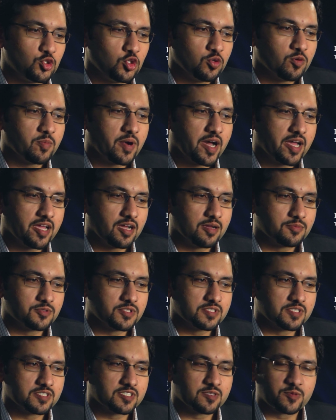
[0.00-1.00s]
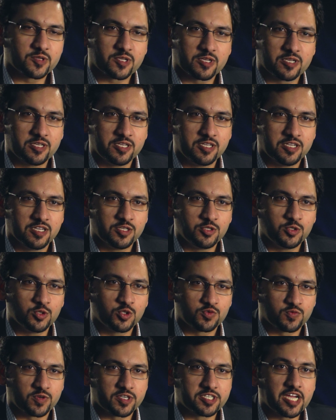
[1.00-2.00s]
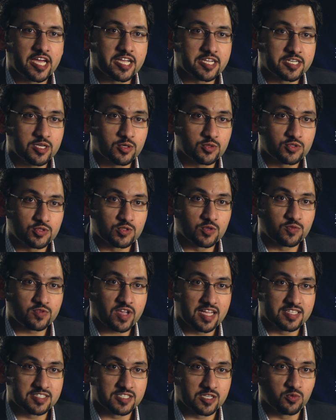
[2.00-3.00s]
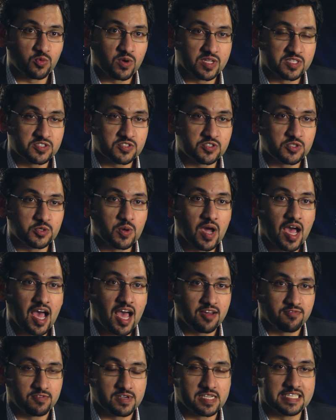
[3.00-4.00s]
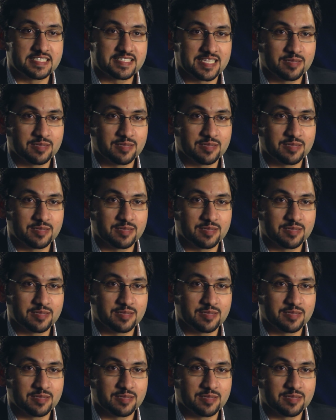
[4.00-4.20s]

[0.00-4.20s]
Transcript: Tumor biopsies are typically uh, used for diagnosis of cancer once you have a